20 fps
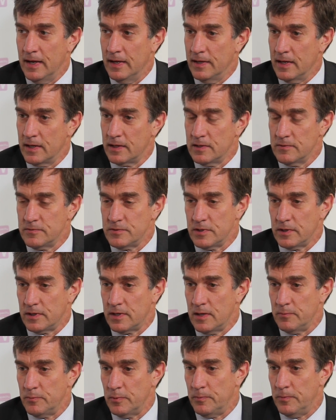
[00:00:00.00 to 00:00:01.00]
And that gives the,
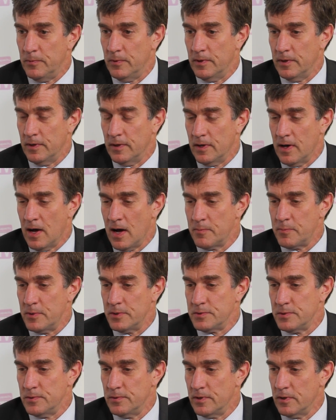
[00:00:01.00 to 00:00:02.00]
the
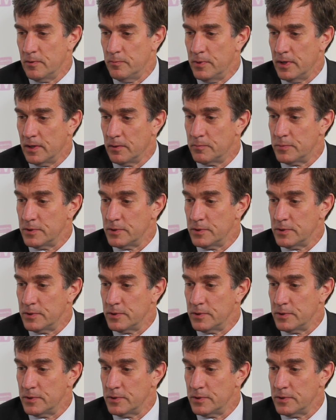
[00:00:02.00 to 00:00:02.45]
opportunity to bring